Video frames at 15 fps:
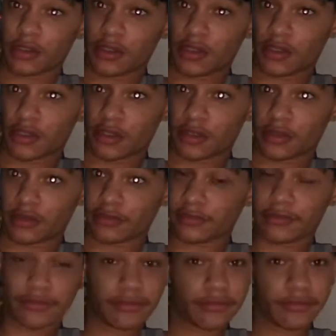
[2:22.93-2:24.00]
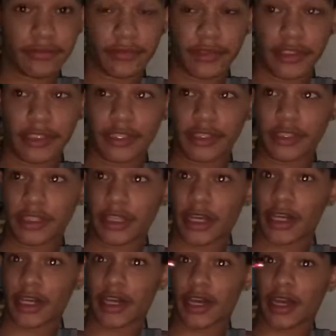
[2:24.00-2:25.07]
And shit
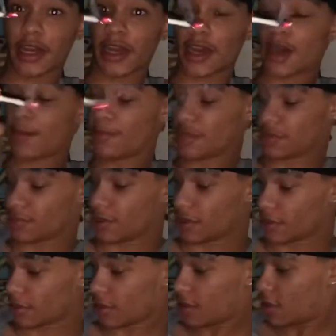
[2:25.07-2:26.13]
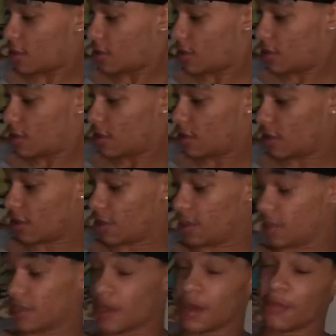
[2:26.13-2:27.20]
like that in the comments, man. Y'all need
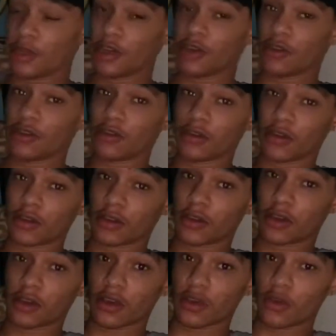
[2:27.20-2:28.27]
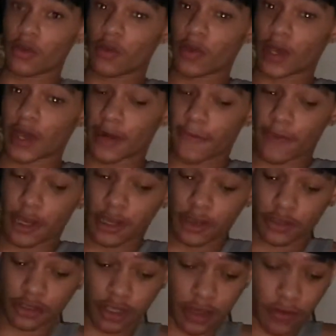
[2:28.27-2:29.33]
to let me know what kind of
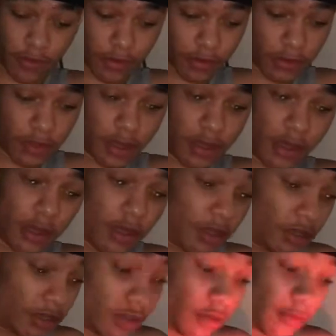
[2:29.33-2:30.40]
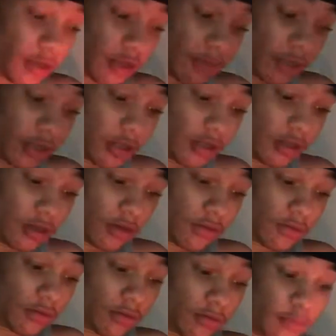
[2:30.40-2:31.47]
videos y'all want. Look, man, but look though,
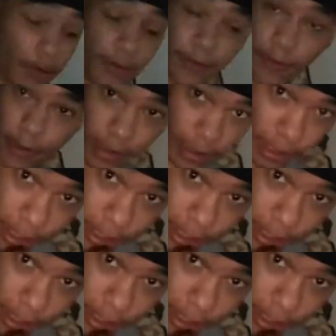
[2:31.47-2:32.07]
before